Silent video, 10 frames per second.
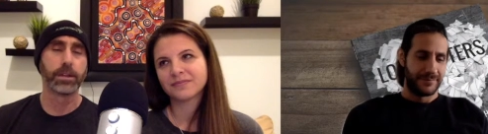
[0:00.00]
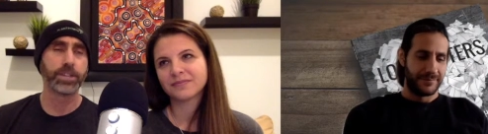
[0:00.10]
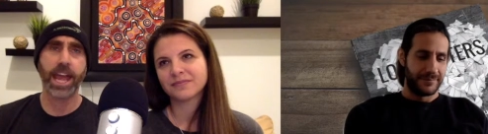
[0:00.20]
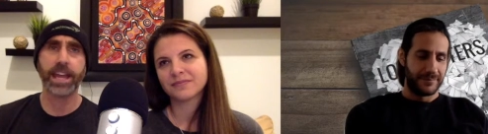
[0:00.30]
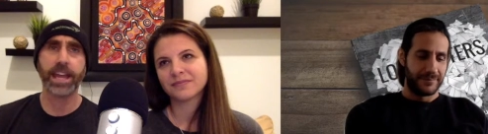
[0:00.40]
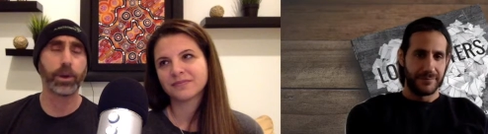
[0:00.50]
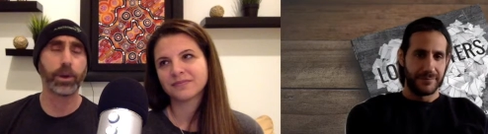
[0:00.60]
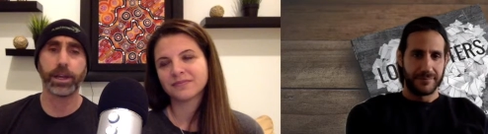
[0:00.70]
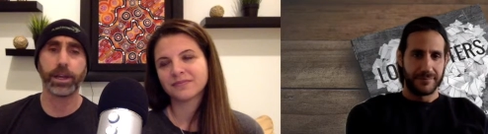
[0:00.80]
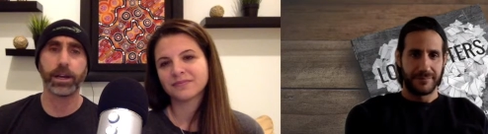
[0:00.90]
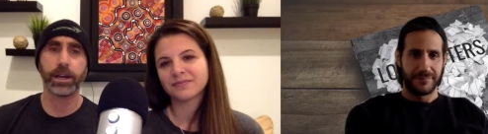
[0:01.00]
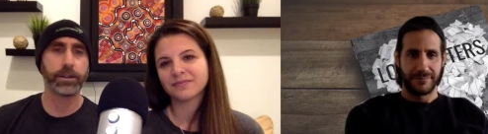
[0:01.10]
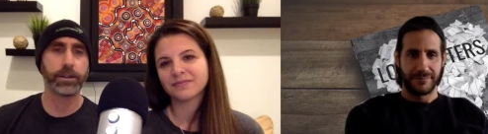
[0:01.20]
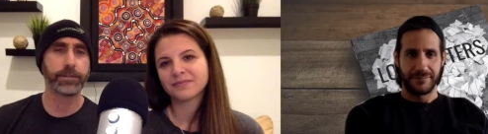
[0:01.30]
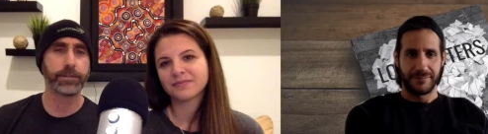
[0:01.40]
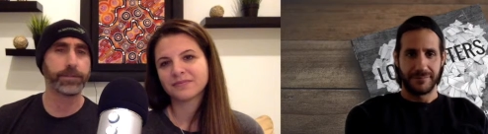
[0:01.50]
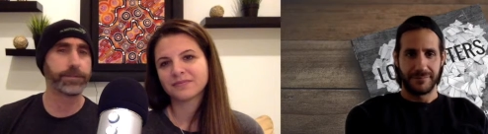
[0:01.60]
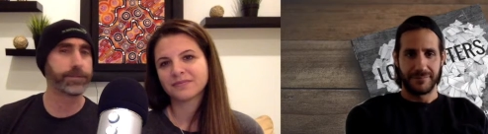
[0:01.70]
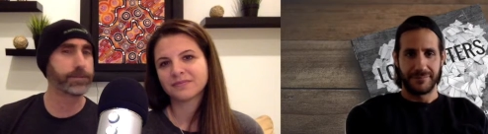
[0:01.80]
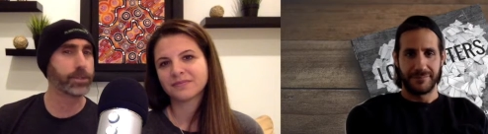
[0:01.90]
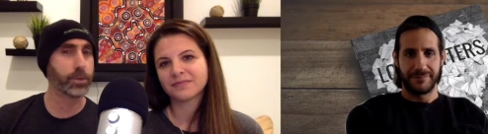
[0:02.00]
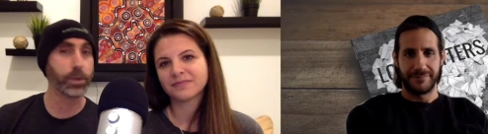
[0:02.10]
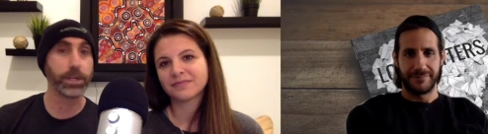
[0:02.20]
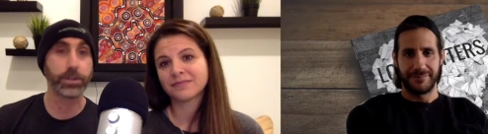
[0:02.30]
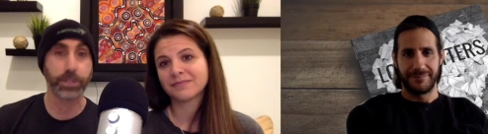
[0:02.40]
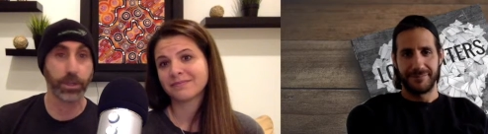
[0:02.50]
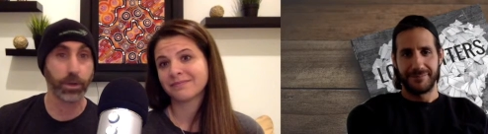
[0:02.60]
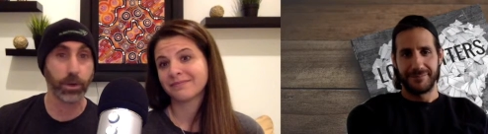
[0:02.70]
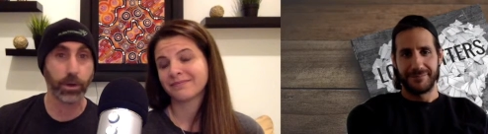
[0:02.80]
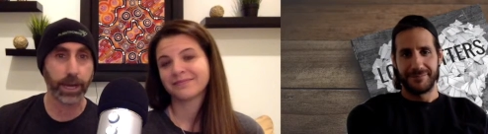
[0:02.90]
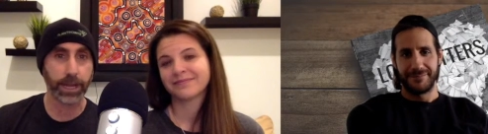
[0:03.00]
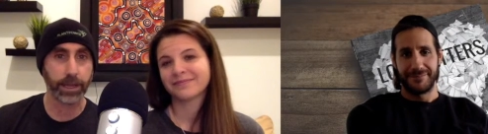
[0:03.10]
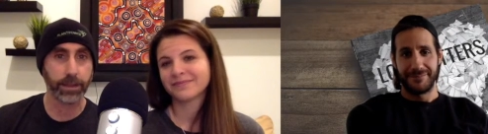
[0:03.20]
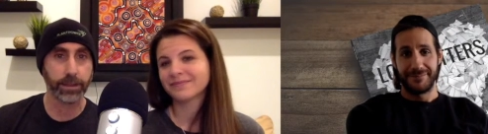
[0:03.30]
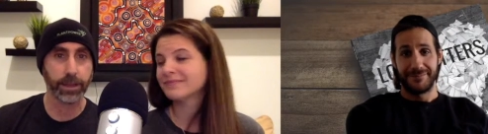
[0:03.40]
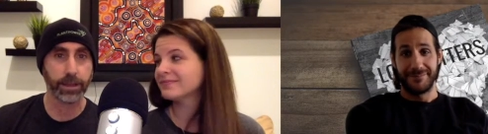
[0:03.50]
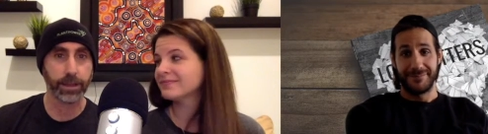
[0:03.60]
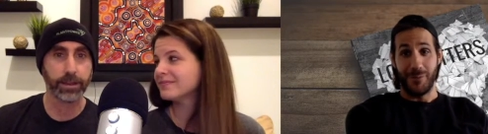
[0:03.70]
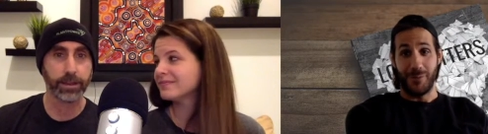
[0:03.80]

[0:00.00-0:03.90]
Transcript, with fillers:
Speaker 1: January of two years ago already, I think.